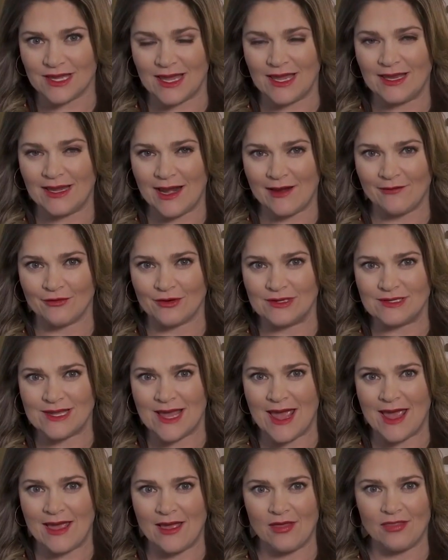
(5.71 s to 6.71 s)
to eat every
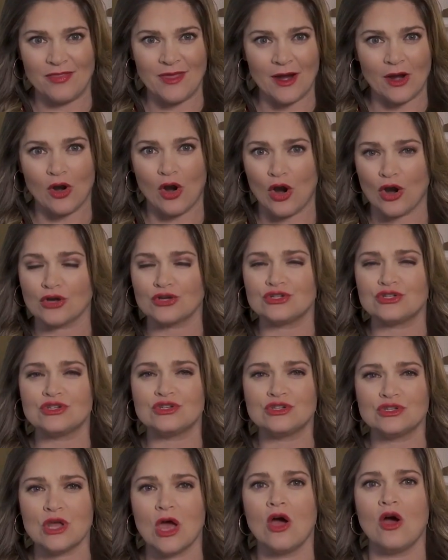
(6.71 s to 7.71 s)
day, there are
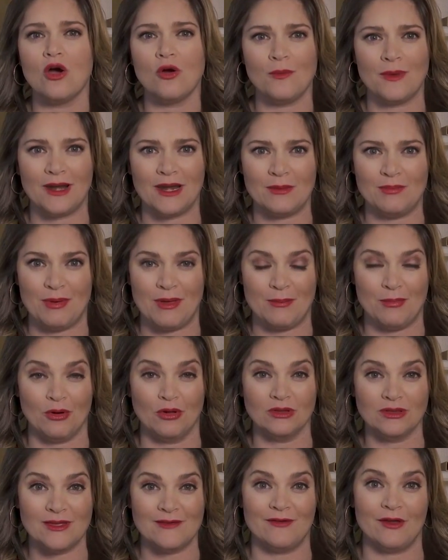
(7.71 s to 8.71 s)
so many
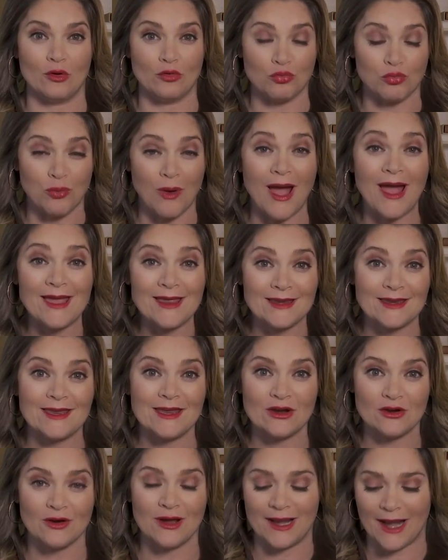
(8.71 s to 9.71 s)
people living right
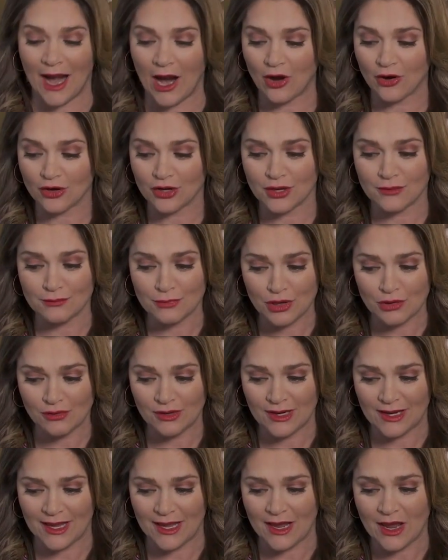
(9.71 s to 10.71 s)
here in our
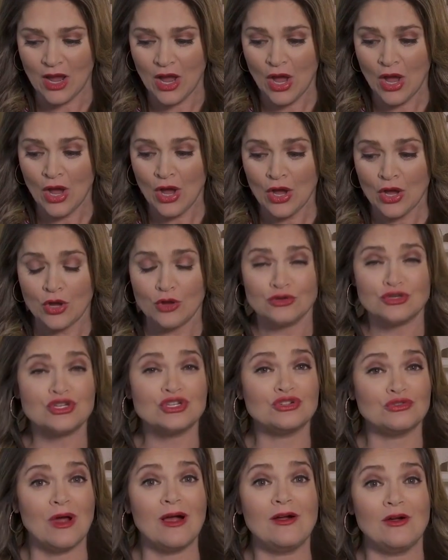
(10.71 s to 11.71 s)
community who
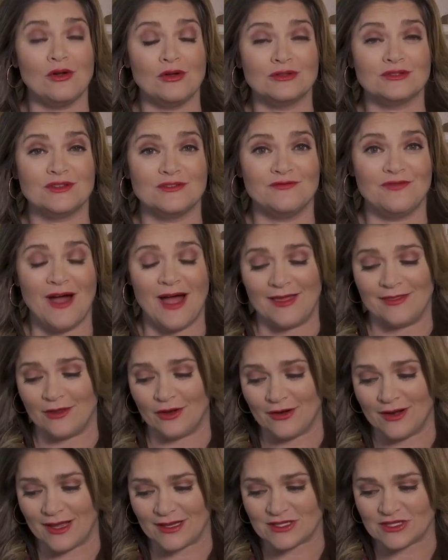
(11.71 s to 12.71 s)
struggle to find
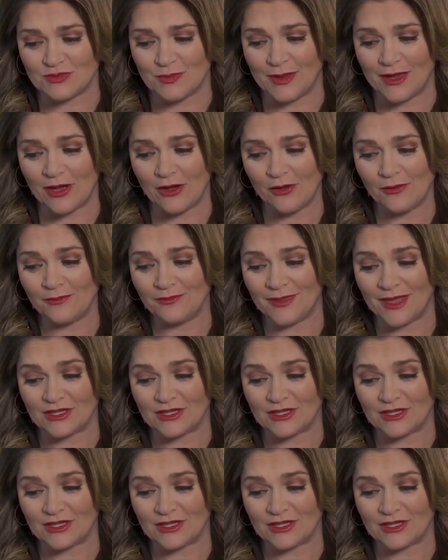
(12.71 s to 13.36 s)
their next meal.